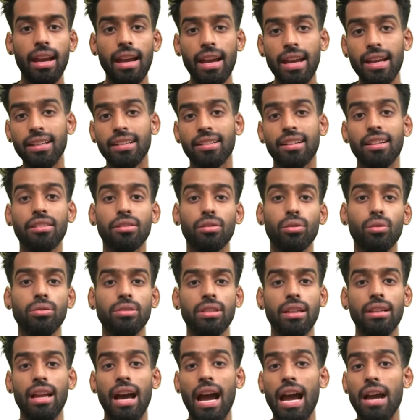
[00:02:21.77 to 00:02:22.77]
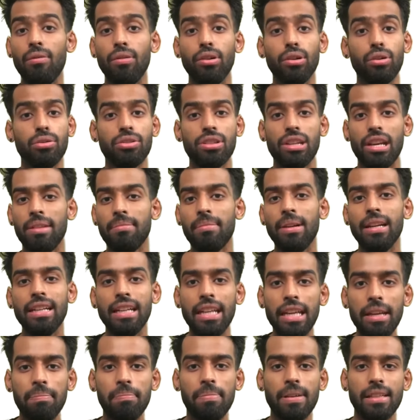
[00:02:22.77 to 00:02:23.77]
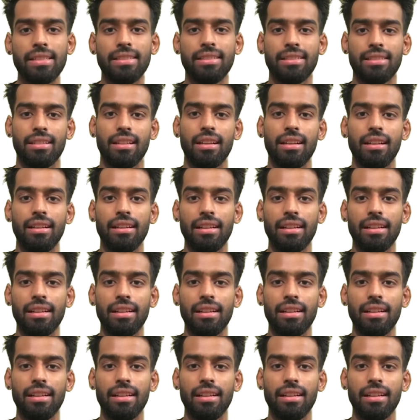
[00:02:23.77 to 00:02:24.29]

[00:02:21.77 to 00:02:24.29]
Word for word: In conclusion, I want to share my deepest